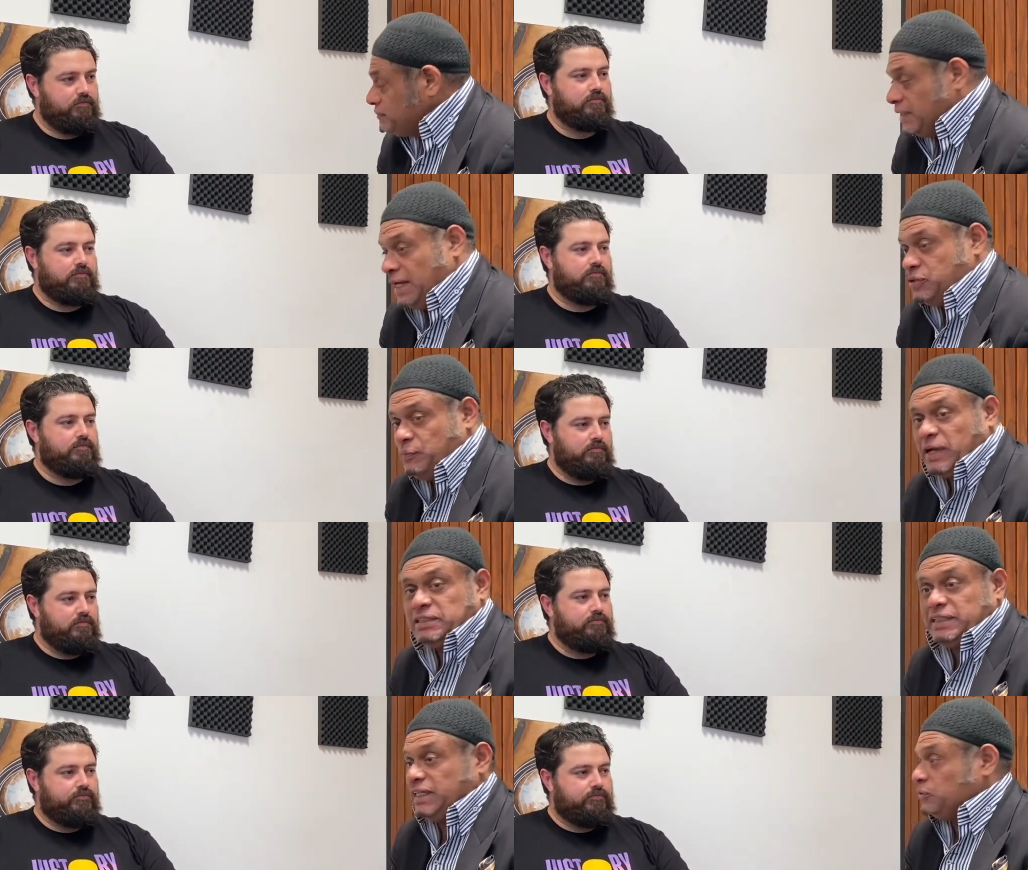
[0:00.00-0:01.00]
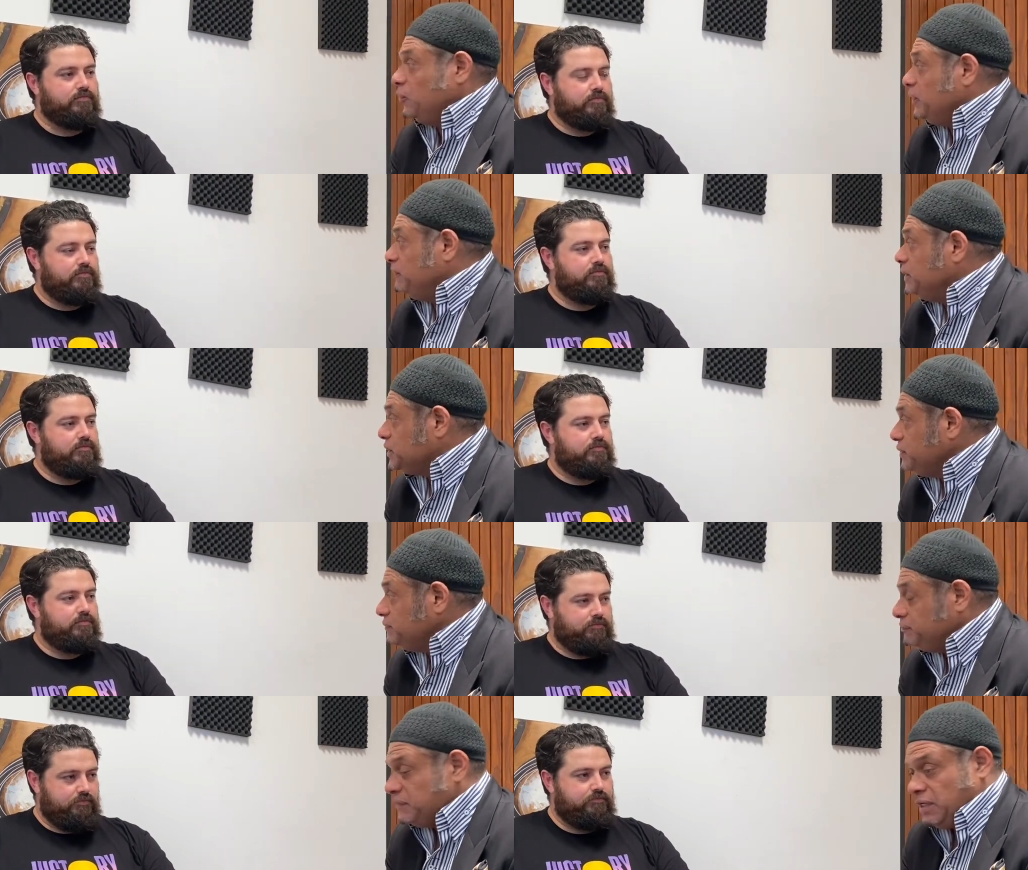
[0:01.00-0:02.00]
Speaker 1: As you mentioned, there's no division.
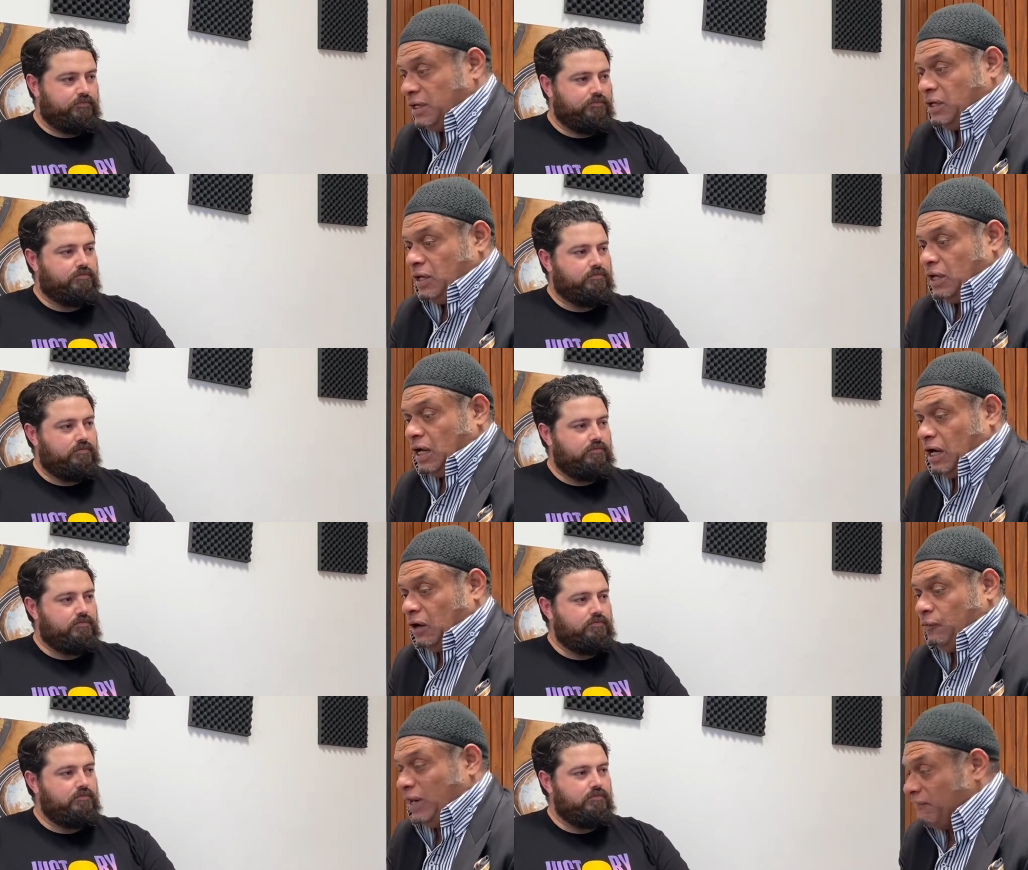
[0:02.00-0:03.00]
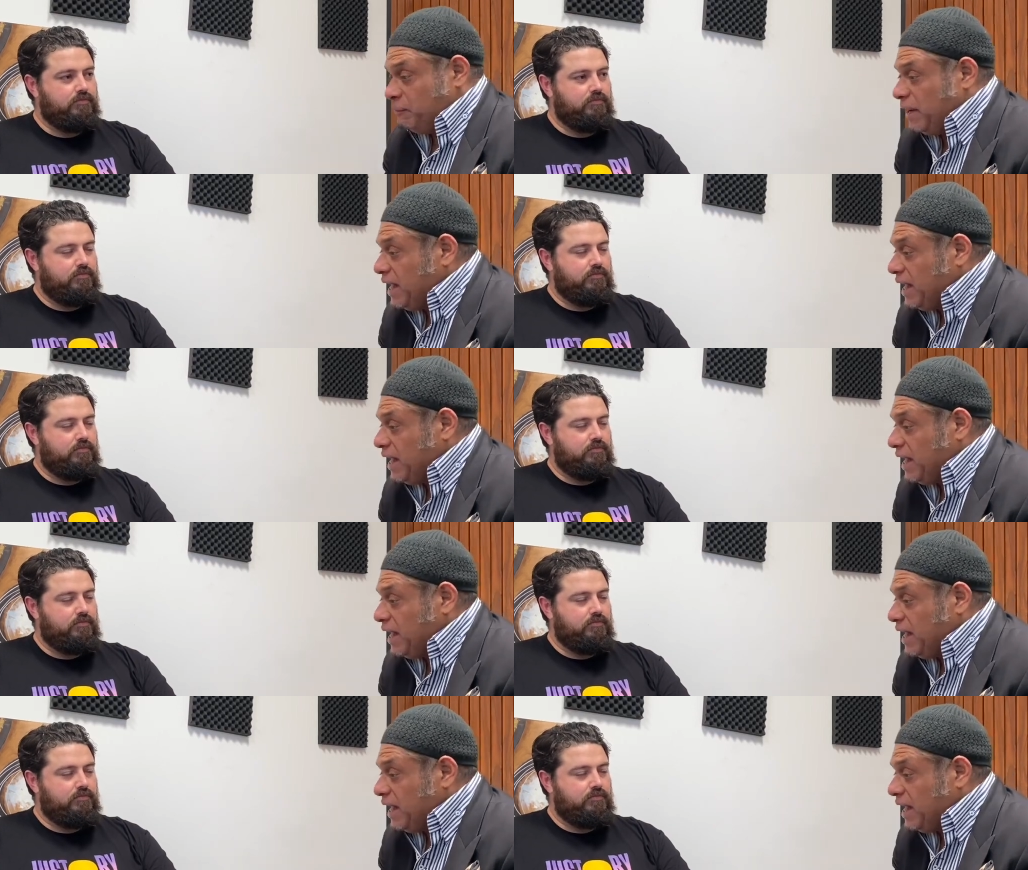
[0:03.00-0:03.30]
We'll have a better